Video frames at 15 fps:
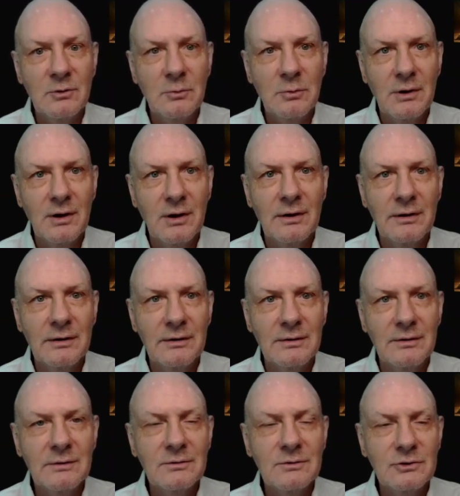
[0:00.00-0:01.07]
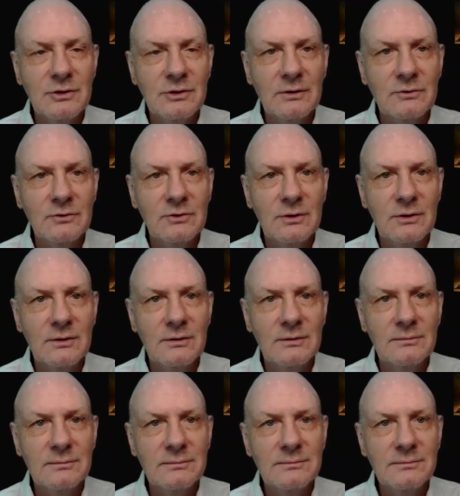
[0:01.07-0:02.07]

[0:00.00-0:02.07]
blind shall see.